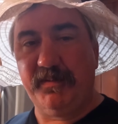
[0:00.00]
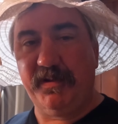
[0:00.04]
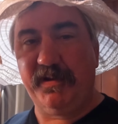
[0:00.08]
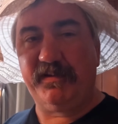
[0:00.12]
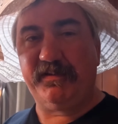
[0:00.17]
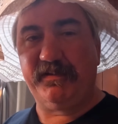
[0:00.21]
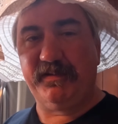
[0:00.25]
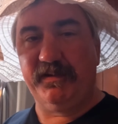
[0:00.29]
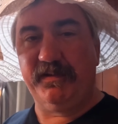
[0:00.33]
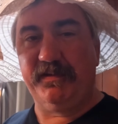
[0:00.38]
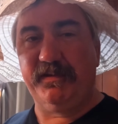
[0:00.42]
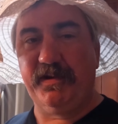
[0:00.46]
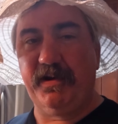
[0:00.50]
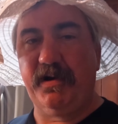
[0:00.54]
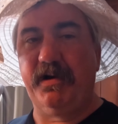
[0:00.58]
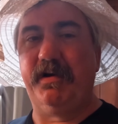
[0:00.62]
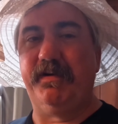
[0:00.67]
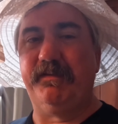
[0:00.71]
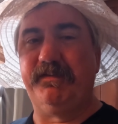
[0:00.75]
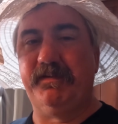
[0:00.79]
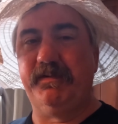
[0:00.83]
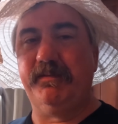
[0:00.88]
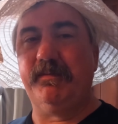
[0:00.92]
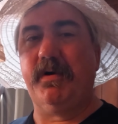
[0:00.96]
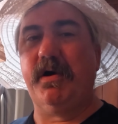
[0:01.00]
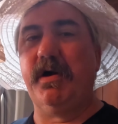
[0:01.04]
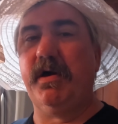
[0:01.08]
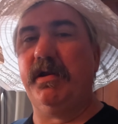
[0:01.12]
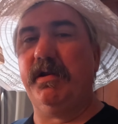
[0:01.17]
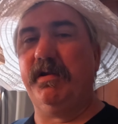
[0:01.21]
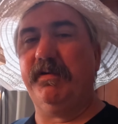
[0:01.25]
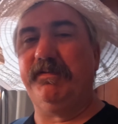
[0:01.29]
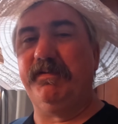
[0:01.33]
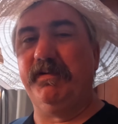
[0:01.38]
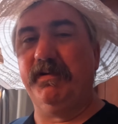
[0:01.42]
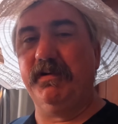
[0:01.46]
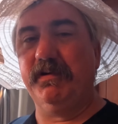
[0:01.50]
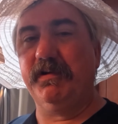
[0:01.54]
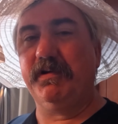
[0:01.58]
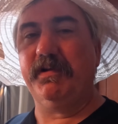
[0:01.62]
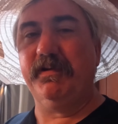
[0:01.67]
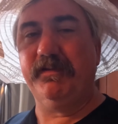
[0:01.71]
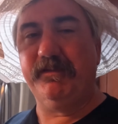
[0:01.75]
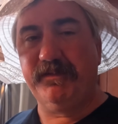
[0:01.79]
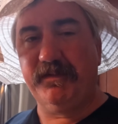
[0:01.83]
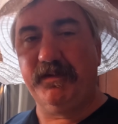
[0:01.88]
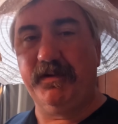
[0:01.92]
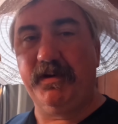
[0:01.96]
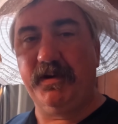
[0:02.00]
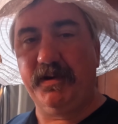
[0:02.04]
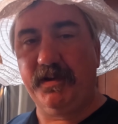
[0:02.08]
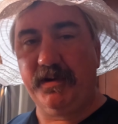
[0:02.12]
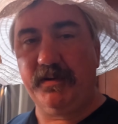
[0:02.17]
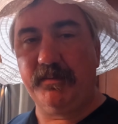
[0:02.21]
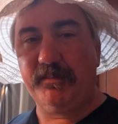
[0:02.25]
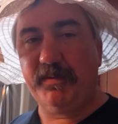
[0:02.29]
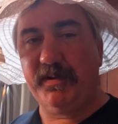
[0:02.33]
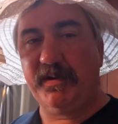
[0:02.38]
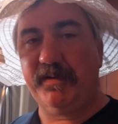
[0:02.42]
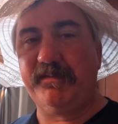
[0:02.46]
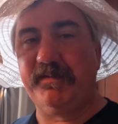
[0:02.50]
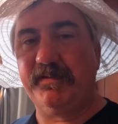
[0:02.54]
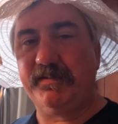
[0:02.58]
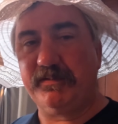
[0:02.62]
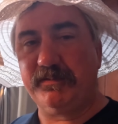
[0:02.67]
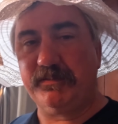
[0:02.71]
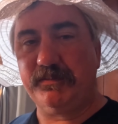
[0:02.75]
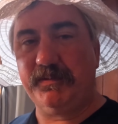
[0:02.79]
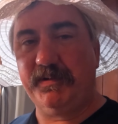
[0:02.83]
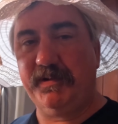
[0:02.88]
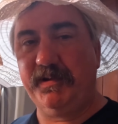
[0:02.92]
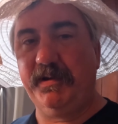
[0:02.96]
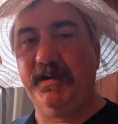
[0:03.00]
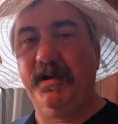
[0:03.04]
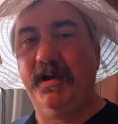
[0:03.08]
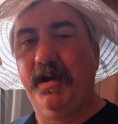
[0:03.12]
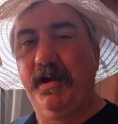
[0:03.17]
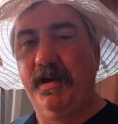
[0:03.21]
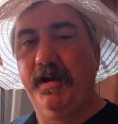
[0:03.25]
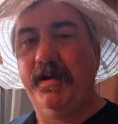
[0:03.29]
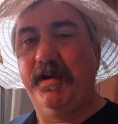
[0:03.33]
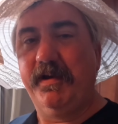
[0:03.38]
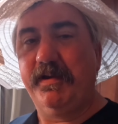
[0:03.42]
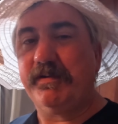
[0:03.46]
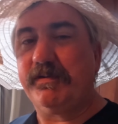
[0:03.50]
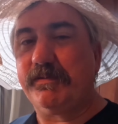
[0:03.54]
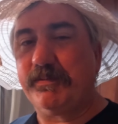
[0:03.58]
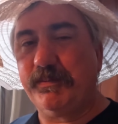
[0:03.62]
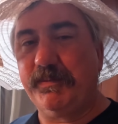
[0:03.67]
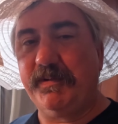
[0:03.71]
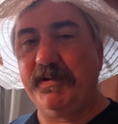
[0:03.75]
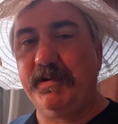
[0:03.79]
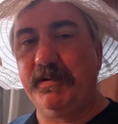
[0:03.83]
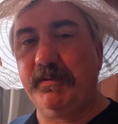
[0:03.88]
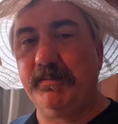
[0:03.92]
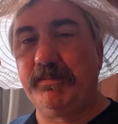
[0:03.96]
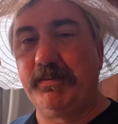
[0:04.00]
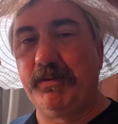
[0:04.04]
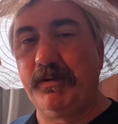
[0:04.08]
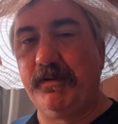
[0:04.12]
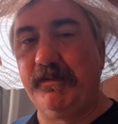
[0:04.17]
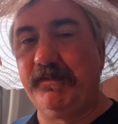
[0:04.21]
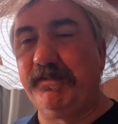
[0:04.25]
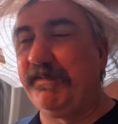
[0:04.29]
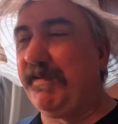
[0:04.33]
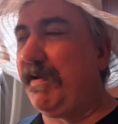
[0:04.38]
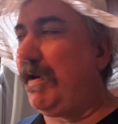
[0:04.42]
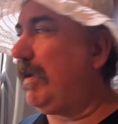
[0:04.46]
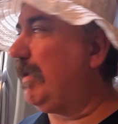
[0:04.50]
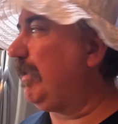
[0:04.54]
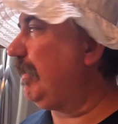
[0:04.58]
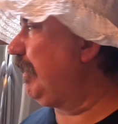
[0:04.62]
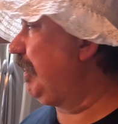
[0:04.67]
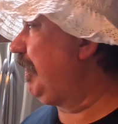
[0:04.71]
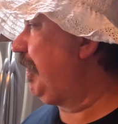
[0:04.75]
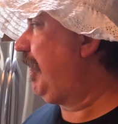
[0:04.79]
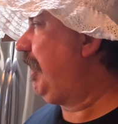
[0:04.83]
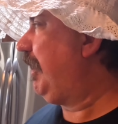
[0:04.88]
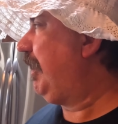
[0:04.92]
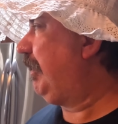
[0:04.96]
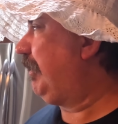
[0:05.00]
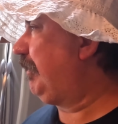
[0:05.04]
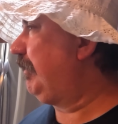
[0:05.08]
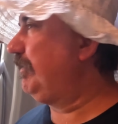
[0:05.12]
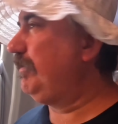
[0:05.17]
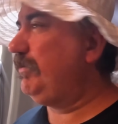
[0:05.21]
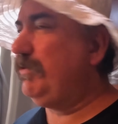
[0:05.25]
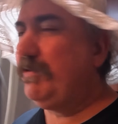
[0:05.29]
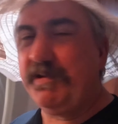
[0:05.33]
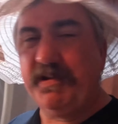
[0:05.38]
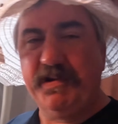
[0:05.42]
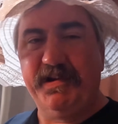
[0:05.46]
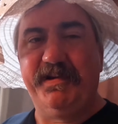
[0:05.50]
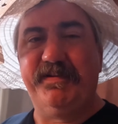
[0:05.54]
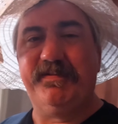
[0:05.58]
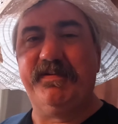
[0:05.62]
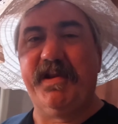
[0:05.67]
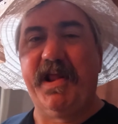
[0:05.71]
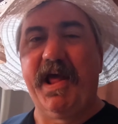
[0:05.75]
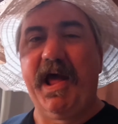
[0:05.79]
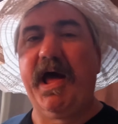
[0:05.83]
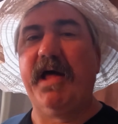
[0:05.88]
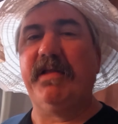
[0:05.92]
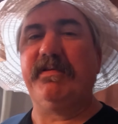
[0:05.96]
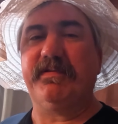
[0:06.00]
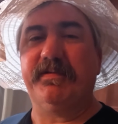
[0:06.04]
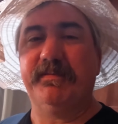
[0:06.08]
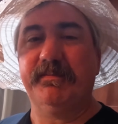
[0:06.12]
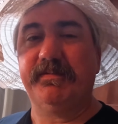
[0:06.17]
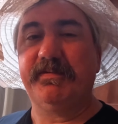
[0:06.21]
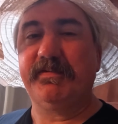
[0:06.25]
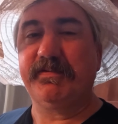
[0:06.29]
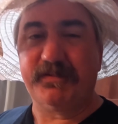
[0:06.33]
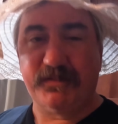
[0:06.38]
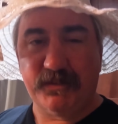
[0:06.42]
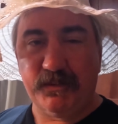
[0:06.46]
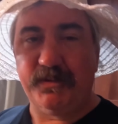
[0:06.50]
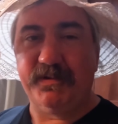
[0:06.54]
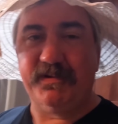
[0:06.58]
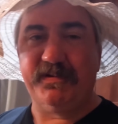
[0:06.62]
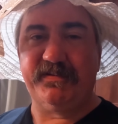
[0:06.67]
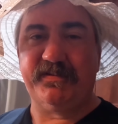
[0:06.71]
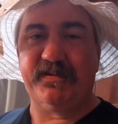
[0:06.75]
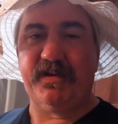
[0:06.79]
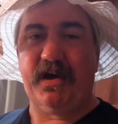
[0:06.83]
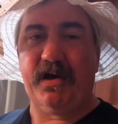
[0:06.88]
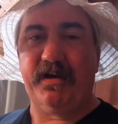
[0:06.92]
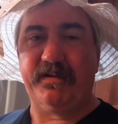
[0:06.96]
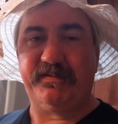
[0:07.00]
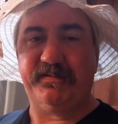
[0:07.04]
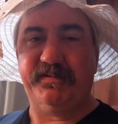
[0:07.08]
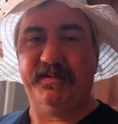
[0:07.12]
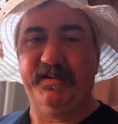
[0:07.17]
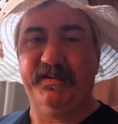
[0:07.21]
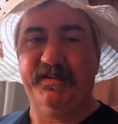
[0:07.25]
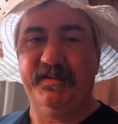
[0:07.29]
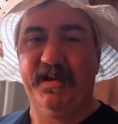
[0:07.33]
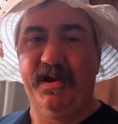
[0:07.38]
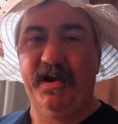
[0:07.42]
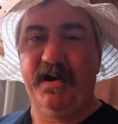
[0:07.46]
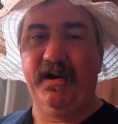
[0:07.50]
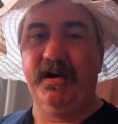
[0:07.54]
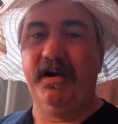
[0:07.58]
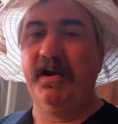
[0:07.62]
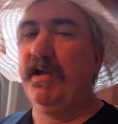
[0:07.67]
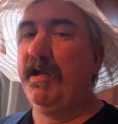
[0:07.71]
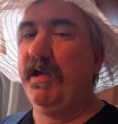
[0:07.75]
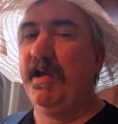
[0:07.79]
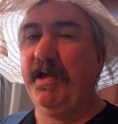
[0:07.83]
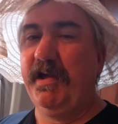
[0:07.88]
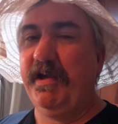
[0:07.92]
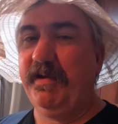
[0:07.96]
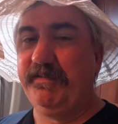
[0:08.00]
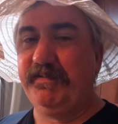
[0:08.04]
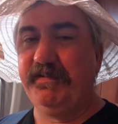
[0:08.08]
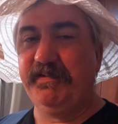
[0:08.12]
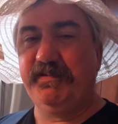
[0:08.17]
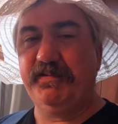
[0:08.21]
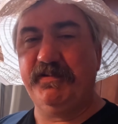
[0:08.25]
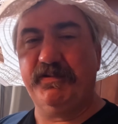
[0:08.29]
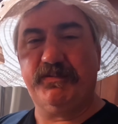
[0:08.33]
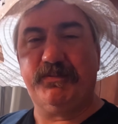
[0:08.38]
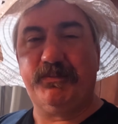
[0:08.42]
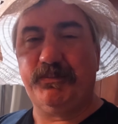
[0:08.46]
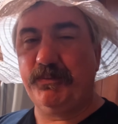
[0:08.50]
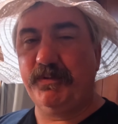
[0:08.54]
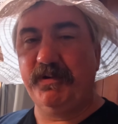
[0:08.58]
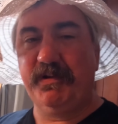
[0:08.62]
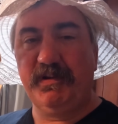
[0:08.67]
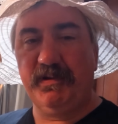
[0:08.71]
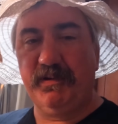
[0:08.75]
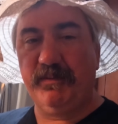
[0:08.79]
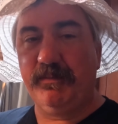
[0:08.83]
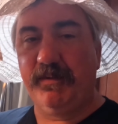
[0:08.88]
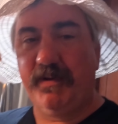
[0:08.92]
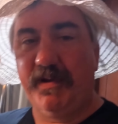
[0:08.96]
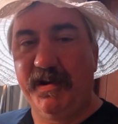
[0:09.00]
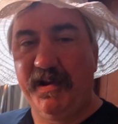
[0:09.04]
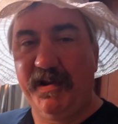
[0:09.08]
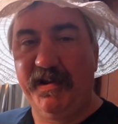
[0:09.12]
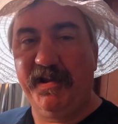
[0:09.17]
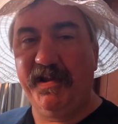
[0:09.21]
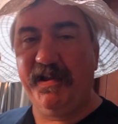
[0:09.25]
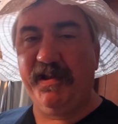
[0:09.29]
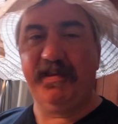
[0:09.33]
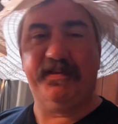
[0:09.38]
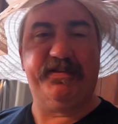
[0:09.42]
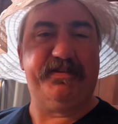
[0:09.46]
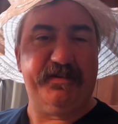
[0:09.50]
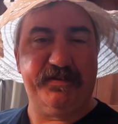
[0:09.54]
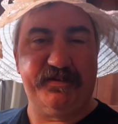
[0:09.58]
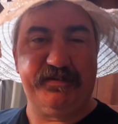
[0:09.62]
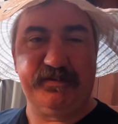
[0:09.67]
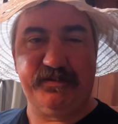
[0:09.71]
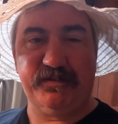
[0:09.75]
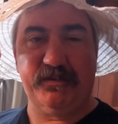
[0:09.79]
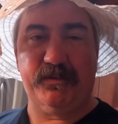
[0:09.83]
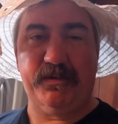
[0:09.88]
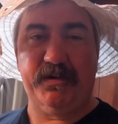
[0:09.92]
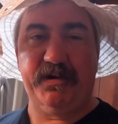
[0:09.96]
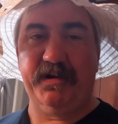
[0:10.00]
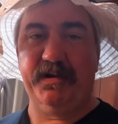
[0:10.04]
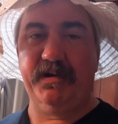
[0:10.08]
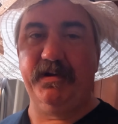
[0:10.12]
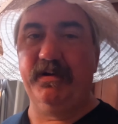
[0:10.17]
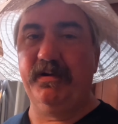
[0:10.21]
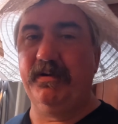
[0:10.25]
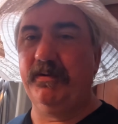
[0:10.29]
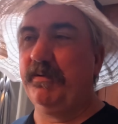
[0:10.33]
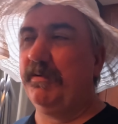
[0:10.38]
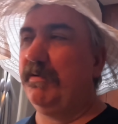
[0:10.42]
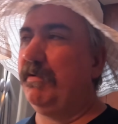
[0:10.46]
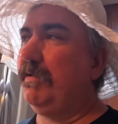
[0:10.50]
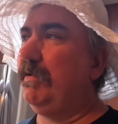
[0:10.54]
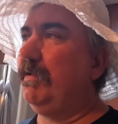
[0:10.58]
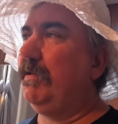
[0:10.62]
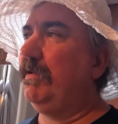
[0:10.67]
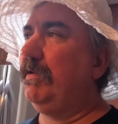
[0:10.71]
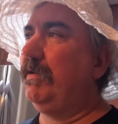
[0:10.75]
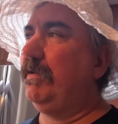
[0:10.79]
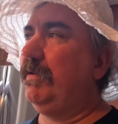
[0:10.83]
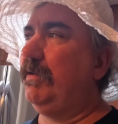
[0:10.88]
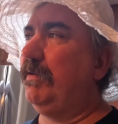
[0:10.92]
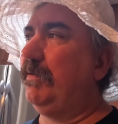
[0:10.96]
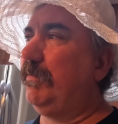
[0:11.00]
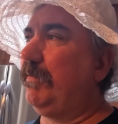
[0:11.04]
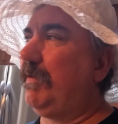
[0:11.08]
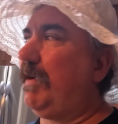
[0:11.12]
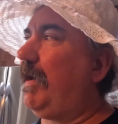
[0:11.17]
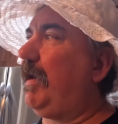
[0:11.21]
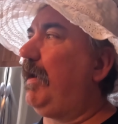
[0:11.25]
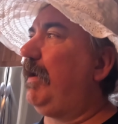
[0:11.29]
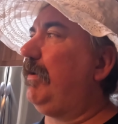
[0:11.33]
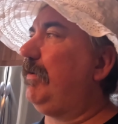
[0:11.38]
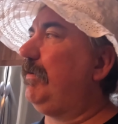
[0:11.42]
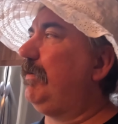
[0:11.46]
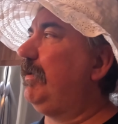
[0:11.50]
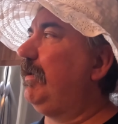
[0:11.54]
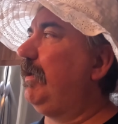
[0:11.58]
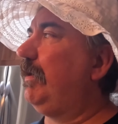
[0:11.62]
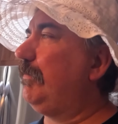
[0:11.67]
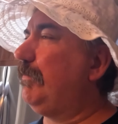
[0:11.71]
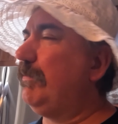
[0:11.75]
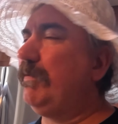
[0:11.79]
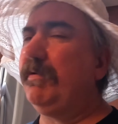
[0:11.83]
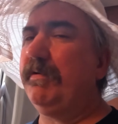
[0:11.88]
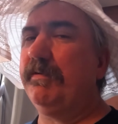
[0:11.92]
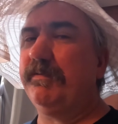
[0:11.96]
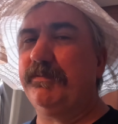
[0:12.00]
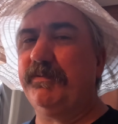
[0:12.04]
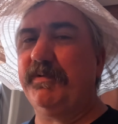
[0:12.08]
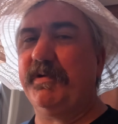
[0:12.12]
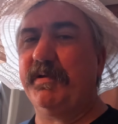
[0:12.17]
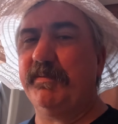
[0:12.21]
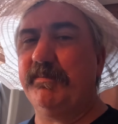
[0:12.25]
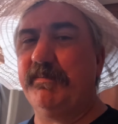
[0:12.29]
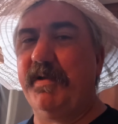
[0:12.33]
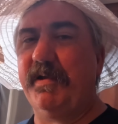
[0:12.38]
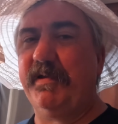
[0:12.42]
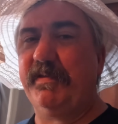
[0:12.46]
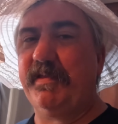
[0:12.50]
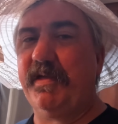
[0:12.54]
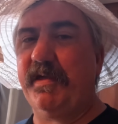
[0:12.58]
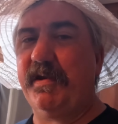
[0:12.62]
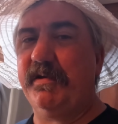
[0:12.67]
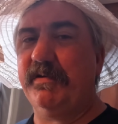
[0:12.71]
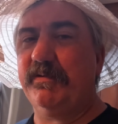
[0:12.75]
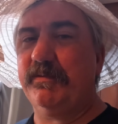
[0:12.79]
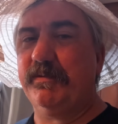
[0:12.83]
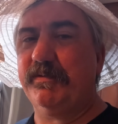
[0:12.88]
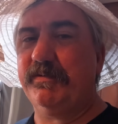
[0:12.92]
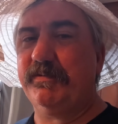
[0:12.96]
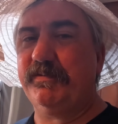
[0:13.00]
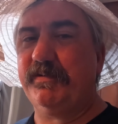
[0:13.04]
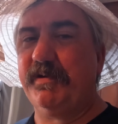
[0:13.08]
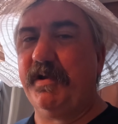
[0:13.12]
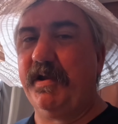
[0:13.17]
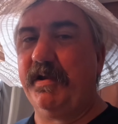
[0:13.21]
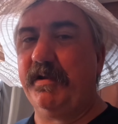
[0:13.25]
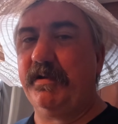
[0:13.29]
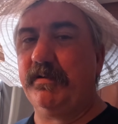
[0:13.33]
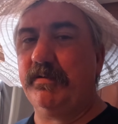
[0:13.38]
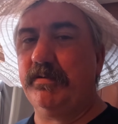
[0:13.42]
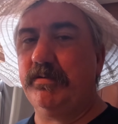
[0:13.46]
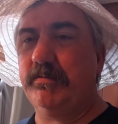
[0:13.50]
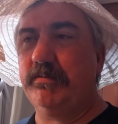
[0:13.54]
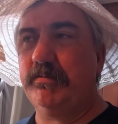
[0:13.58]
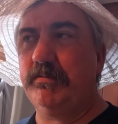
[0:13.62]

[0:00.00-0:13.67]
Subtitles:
mix in there if you want, if you're looking for a little bit of a sweeter profile. Or you could even add some soy sauce in there if you just really want to hit the soy. Wow, I wonder if we can make that into a shake.